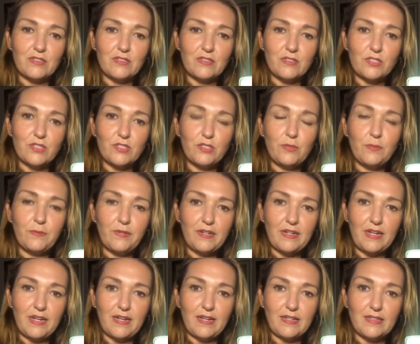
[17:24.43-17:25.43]
Super
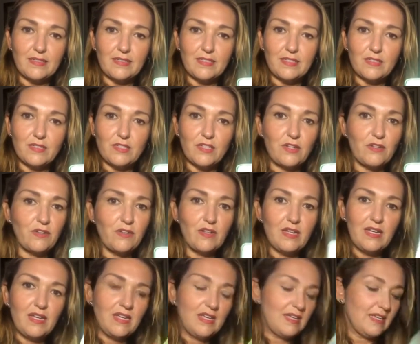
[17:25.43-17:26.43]
nice. So,
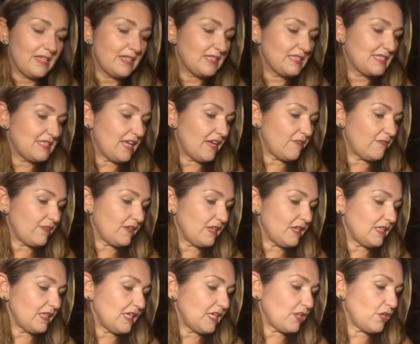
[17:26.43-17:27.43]

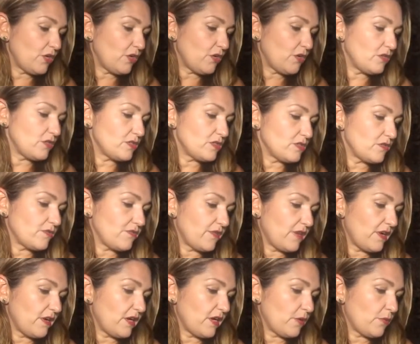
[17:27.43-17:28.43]
definitely goes
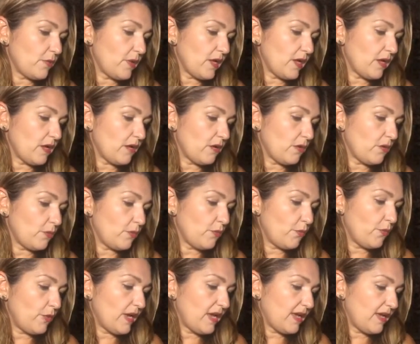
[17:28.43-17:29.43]
very well
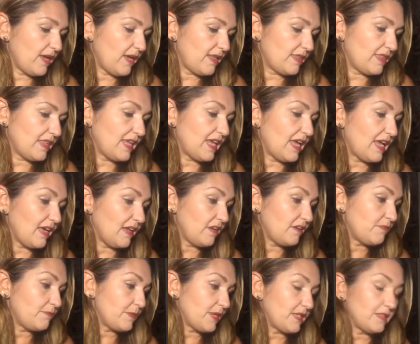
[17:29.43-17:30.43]
with the Eight
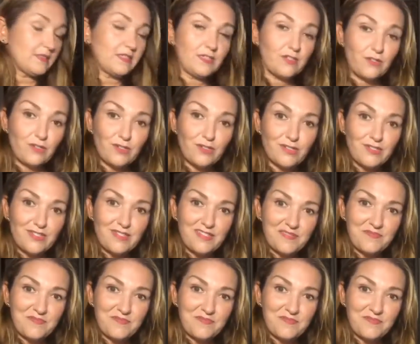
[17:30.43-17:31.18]
of Pentacles,